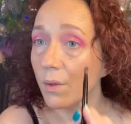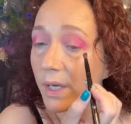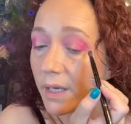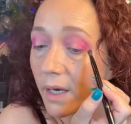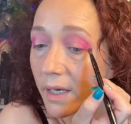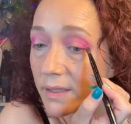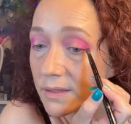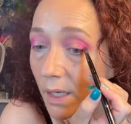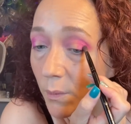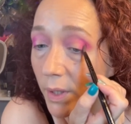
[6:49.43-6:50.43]
Okay guys,
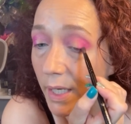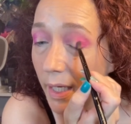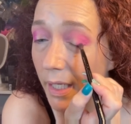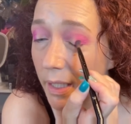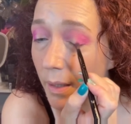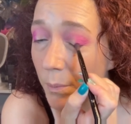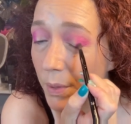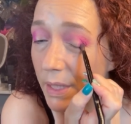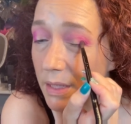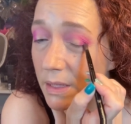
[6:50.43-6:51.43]
I went ahead and
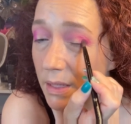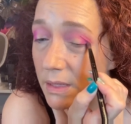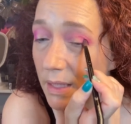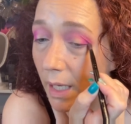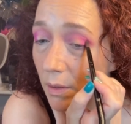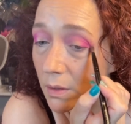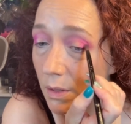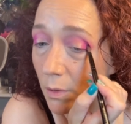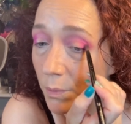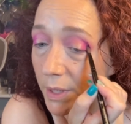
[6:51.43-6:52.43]
blended this out a
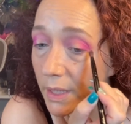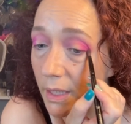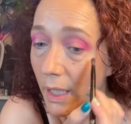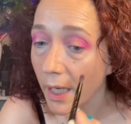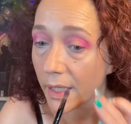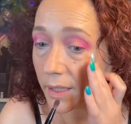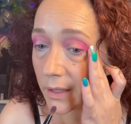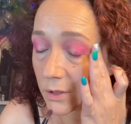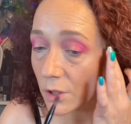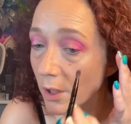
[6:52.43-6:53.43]
little bit
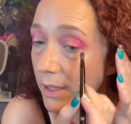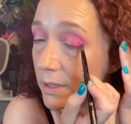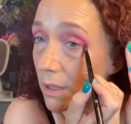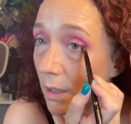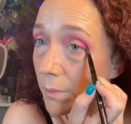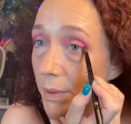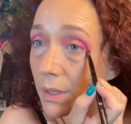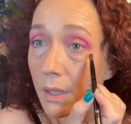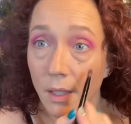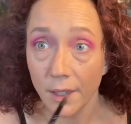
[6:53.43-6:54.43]
and darkened up
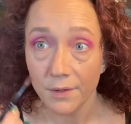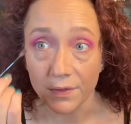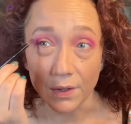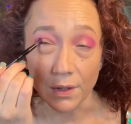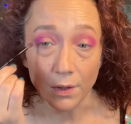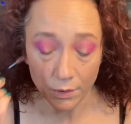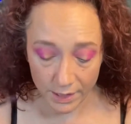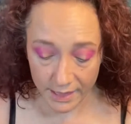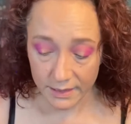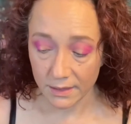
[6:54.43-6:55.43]
the
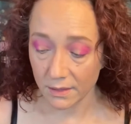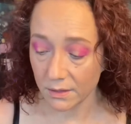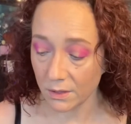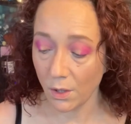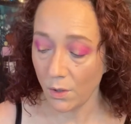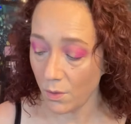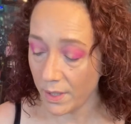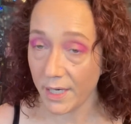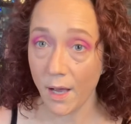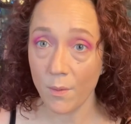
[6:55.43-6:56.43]
crease. So
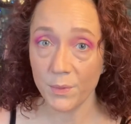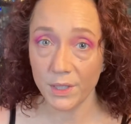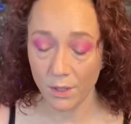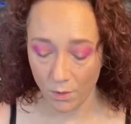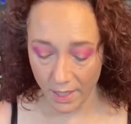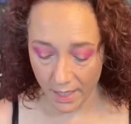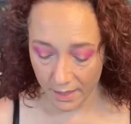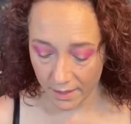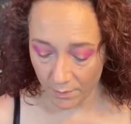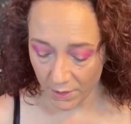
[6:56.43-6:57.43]
now I'm going to go
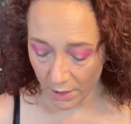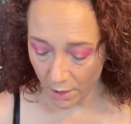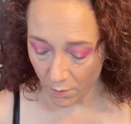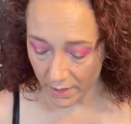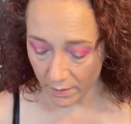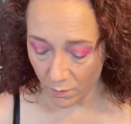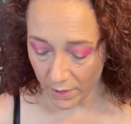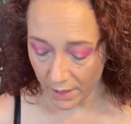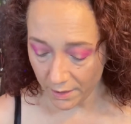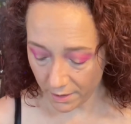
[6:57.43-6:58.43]
ahead and I'm going to go in
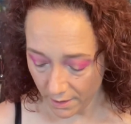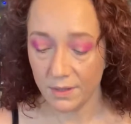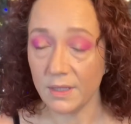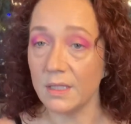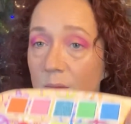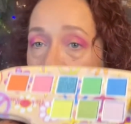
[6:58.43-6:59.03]
with this